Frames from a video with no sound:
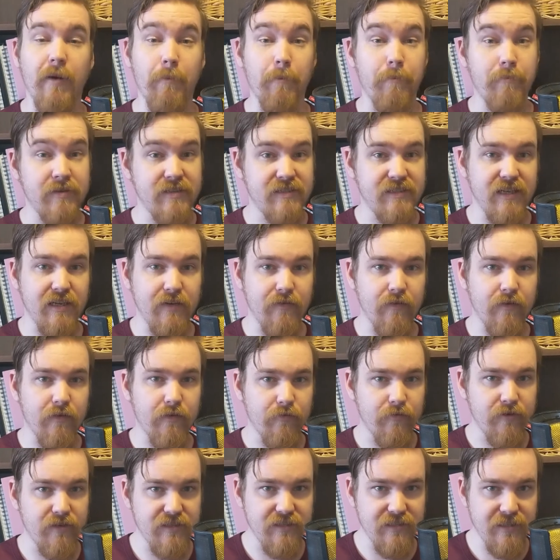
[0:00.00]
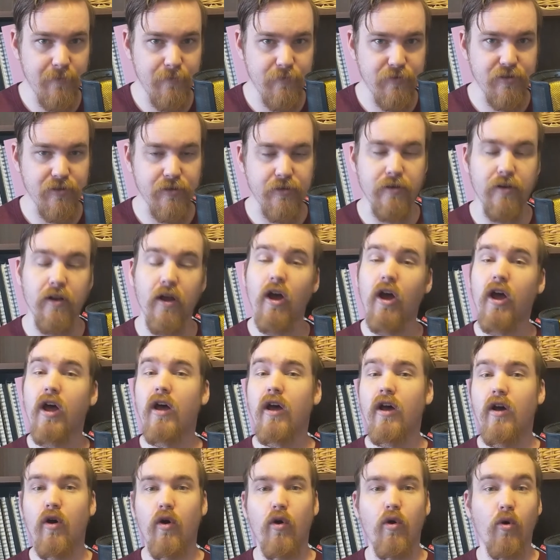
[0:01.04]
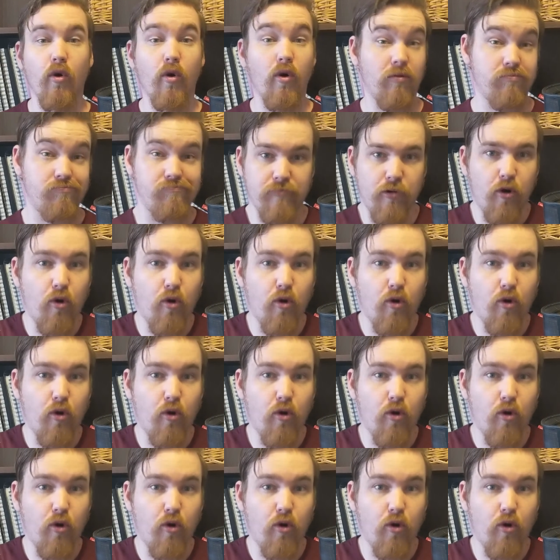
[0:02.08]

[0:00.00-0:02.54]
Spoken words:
perceiving through deception, or